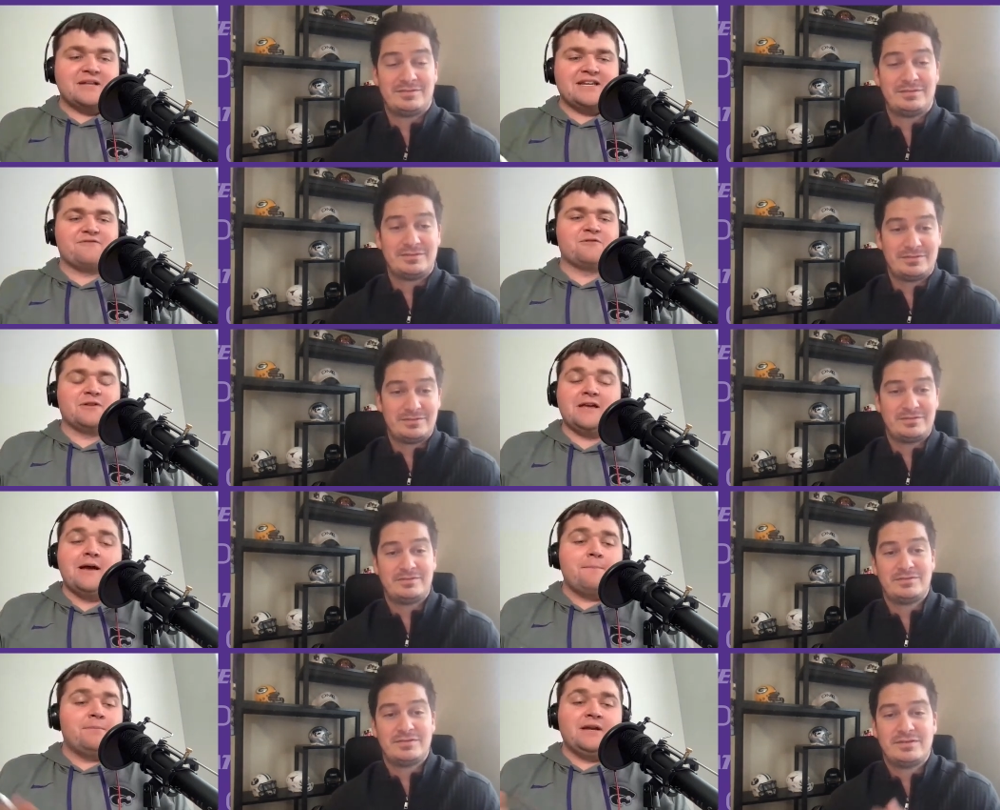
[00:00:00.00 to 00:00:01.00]
Speaker 1: bit differently,
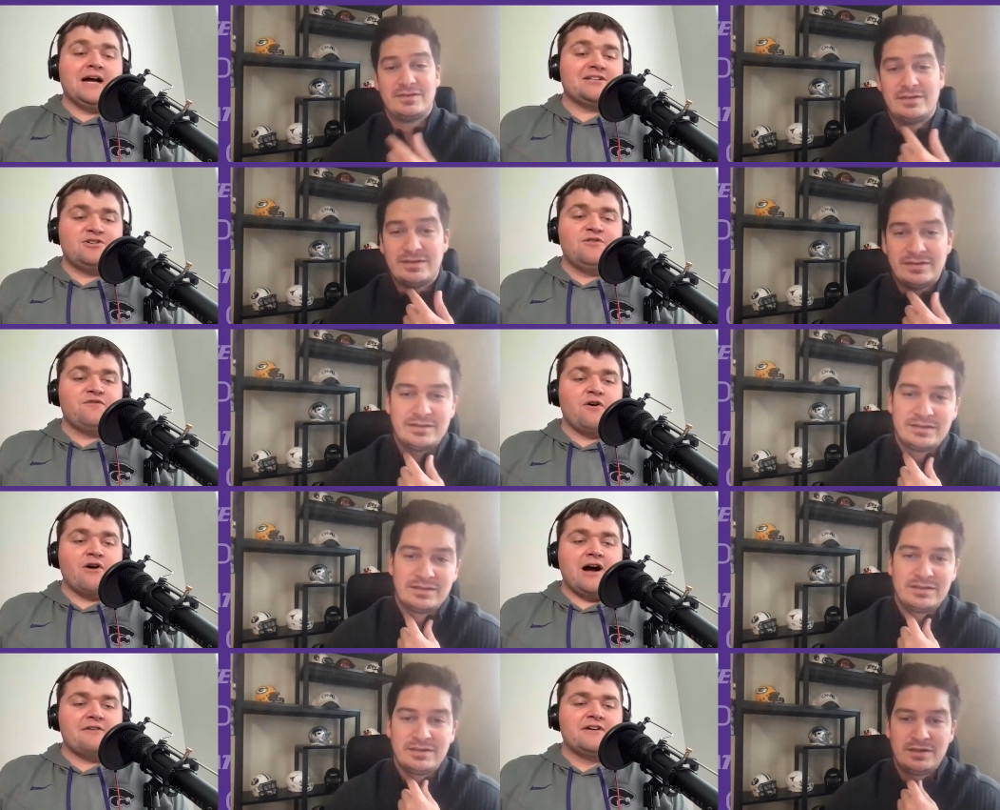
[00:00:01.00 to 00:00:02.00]
but not too
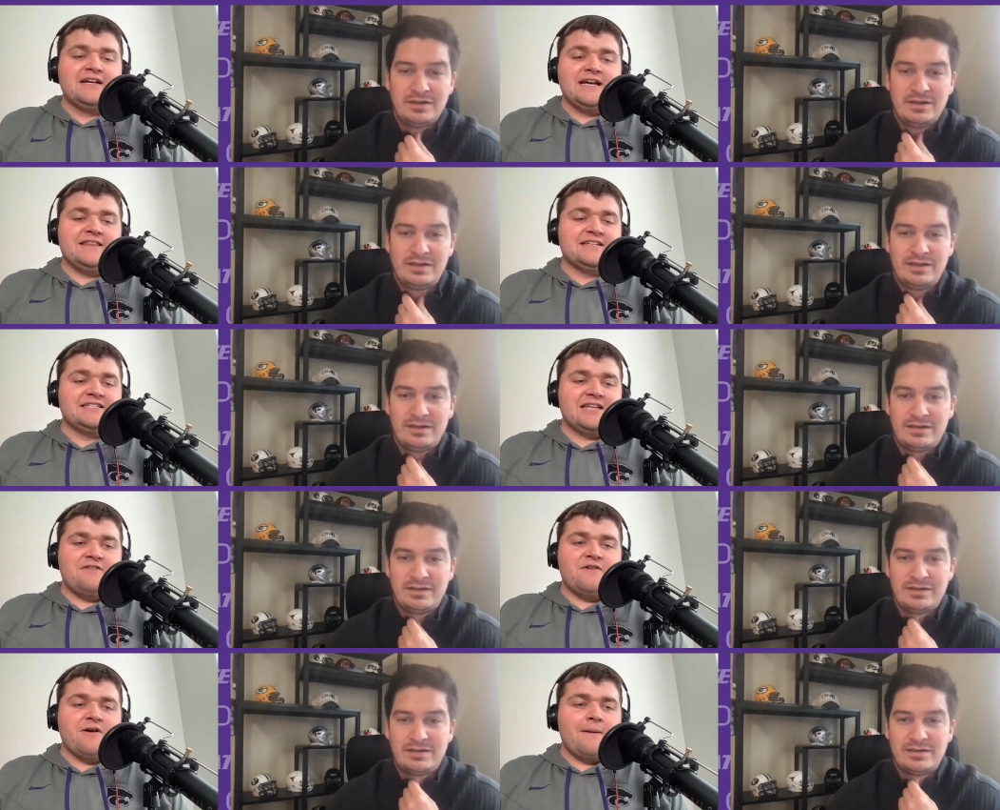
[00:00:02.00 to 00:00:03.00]
far off. And this is
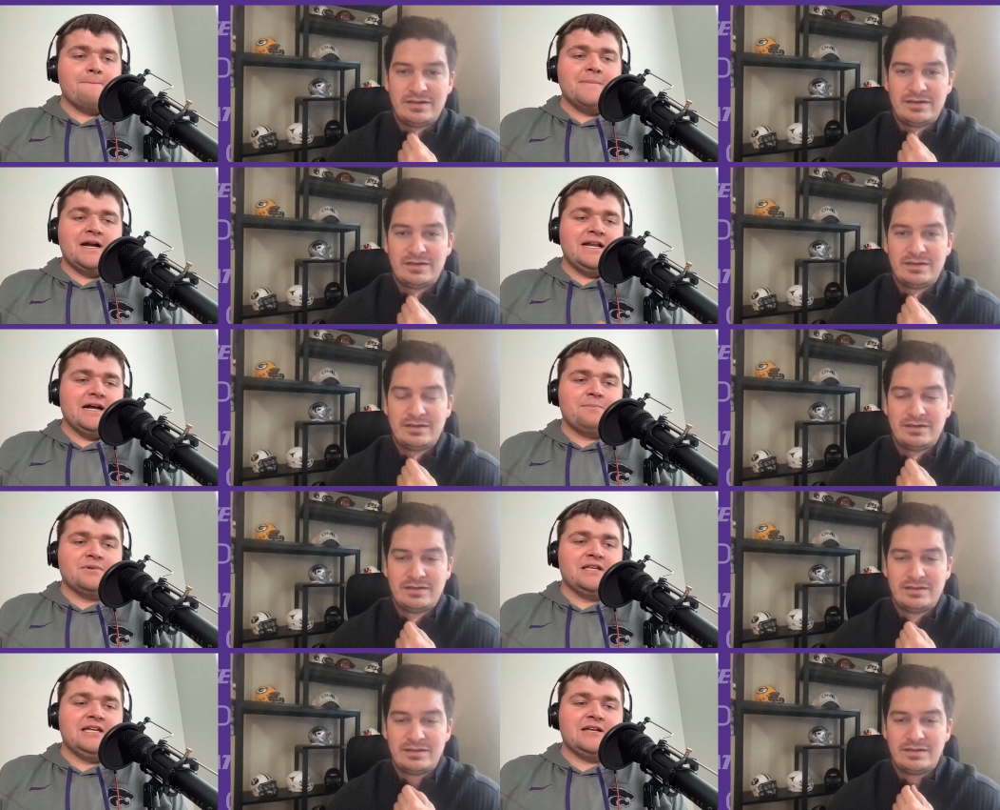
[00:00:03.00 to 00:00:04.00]
a very muddied up
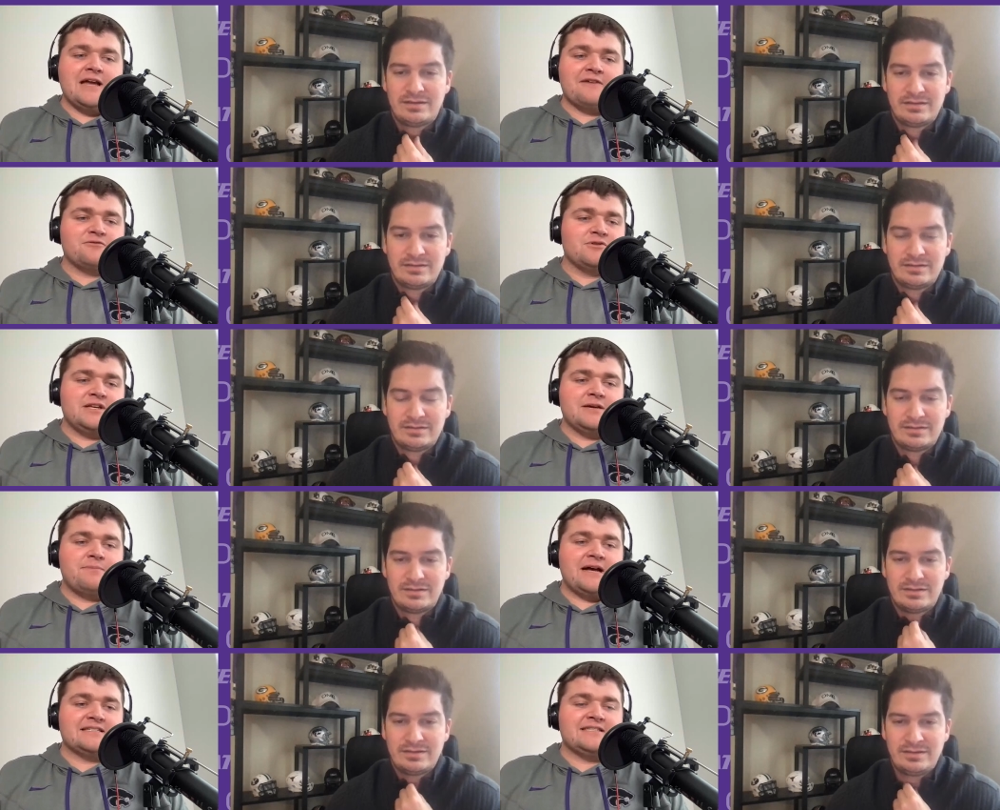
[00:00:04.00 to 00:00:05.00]
league after you
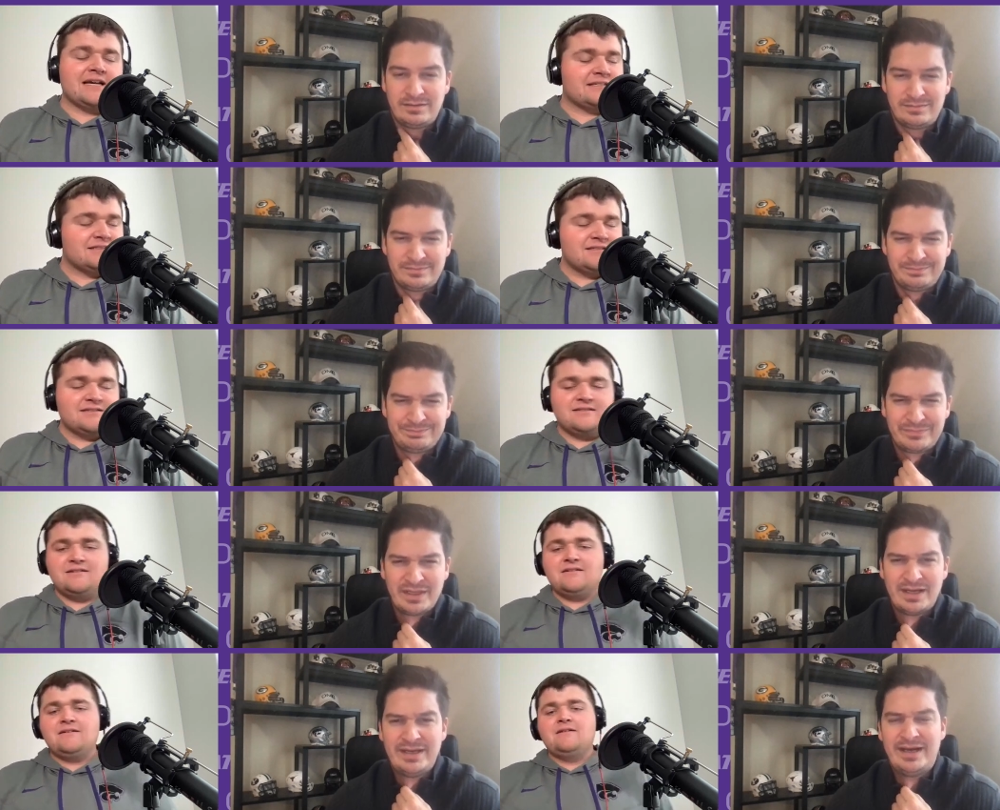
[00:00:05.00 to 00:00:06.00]
get past Texas.
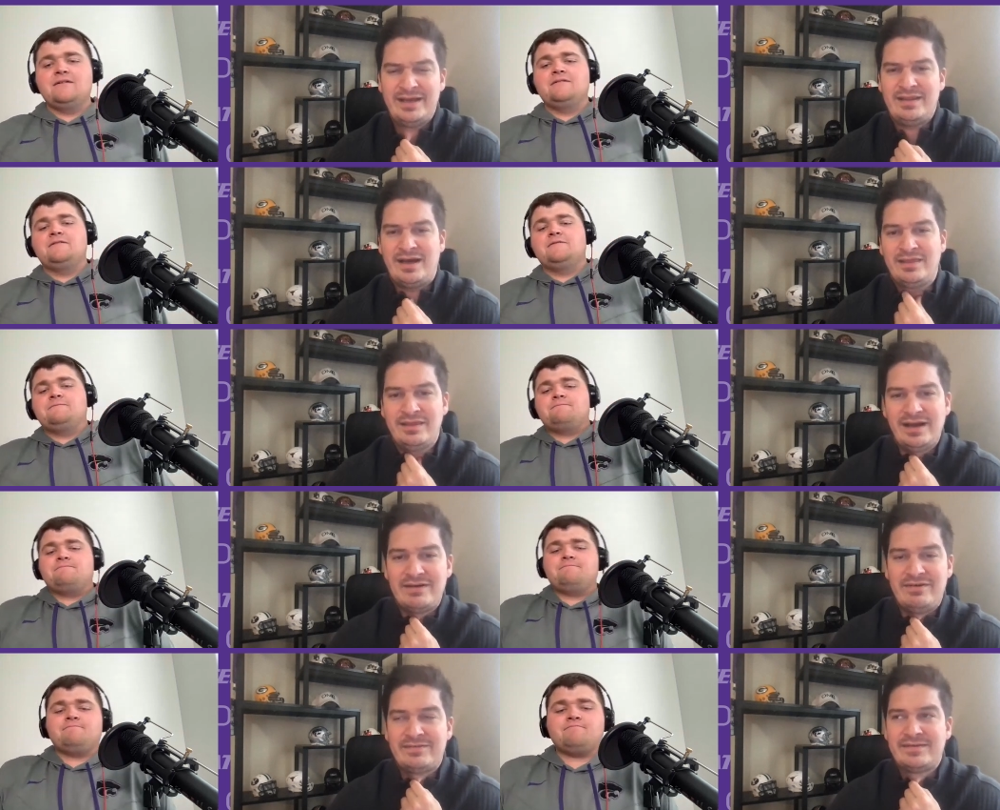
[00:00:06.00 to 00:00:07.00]
Speaker 2: Yeah, I think
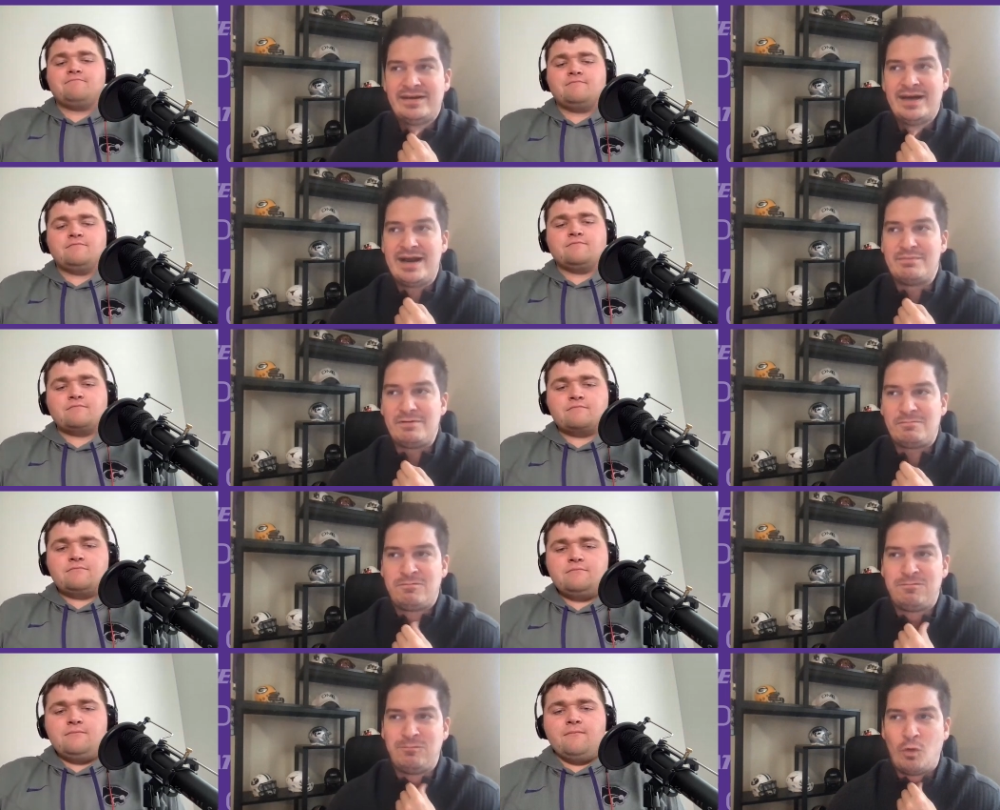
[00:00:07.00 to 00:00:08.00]
I've got them at
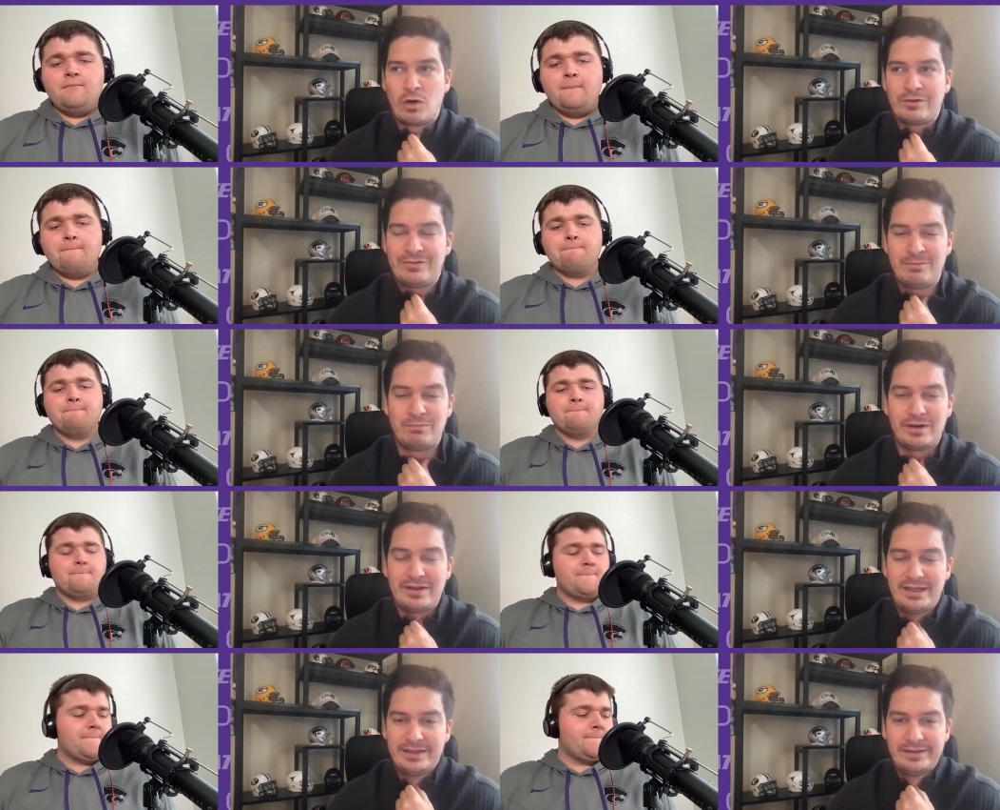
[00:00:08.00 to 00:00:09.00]
fourth,
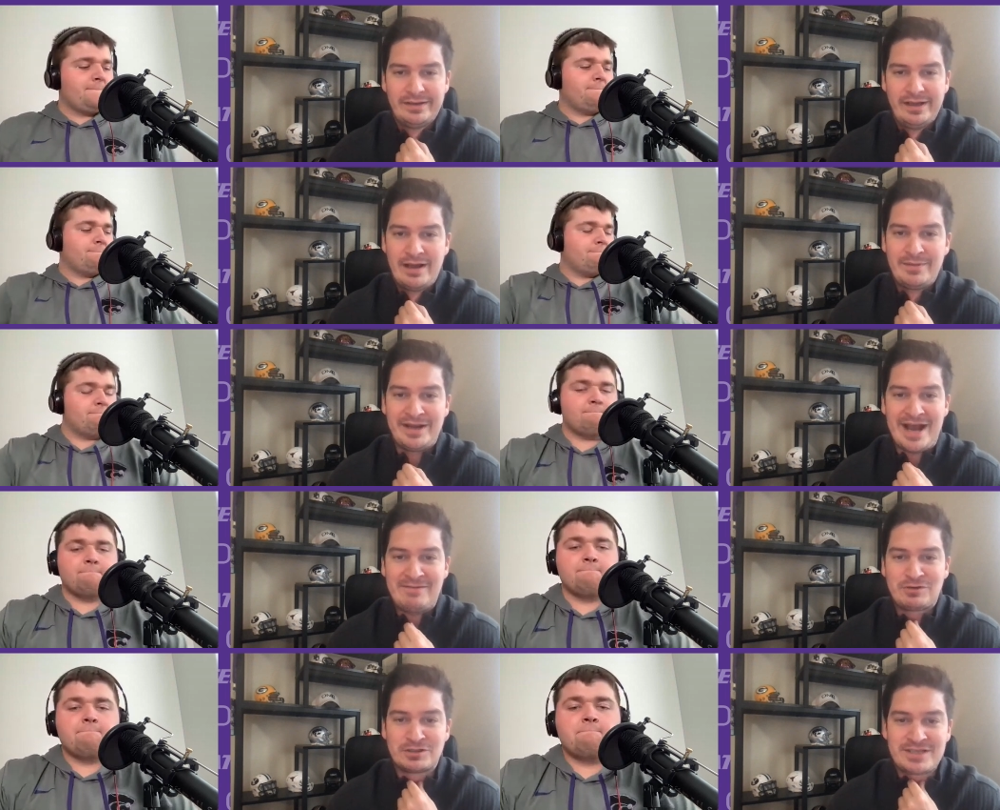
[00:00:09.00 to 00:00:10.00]
but I mean, after